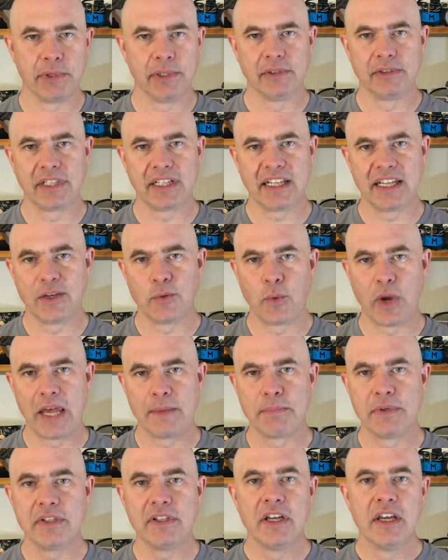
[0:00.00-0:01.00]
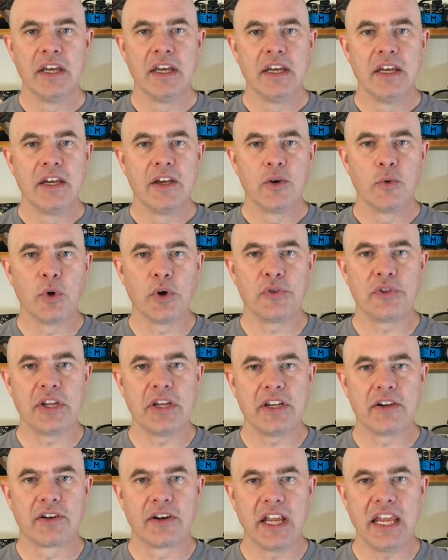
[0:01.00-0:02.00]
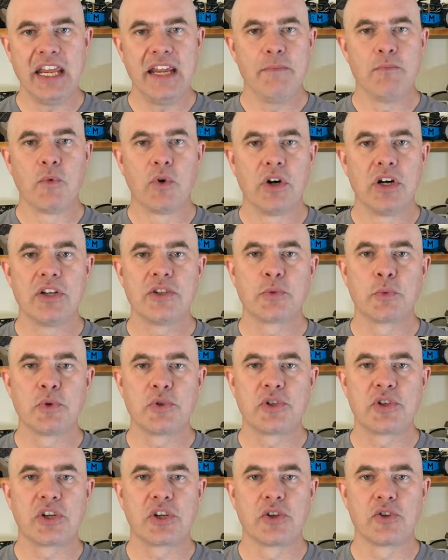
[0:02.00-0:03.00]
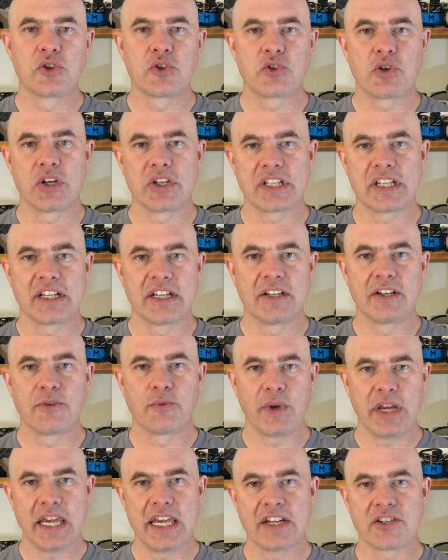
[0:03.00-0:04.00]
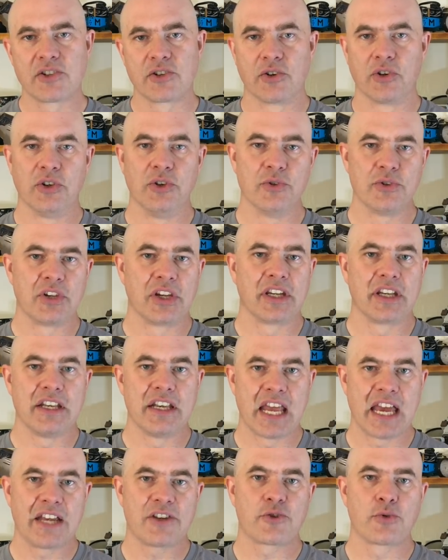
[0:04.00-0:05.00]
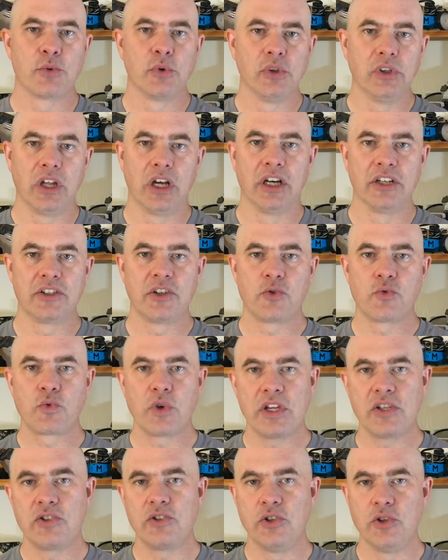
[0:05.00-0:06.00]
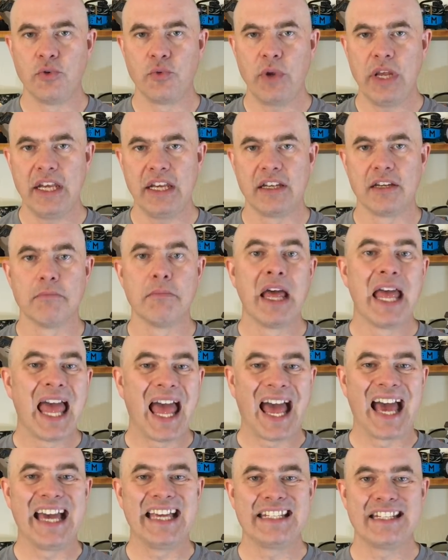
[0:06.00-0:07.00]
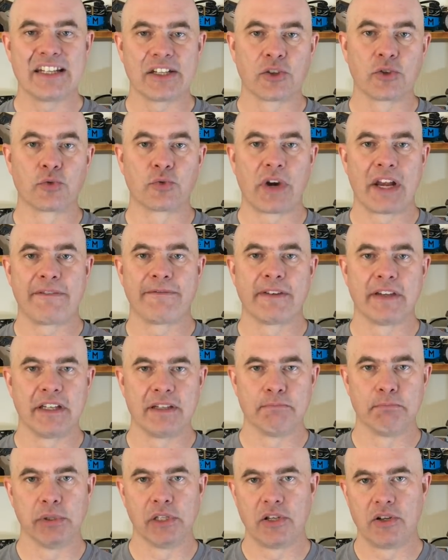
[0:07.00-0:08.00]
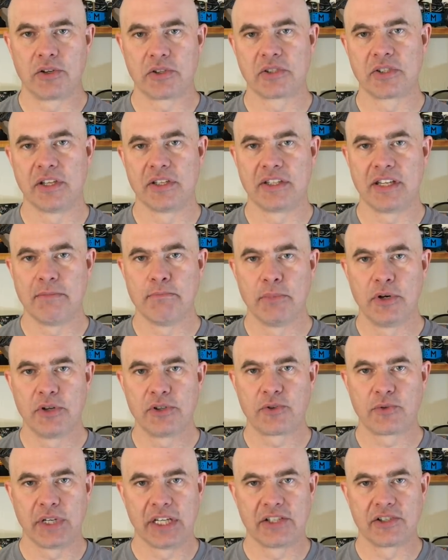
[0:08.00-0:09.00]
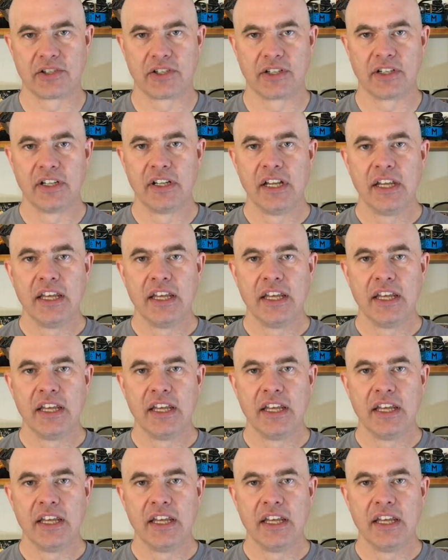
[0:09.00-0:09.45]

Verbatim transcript: building a weapon. What their aim was was to construct a reactor using natural unenriched uranium and graphite blocks as a moderator.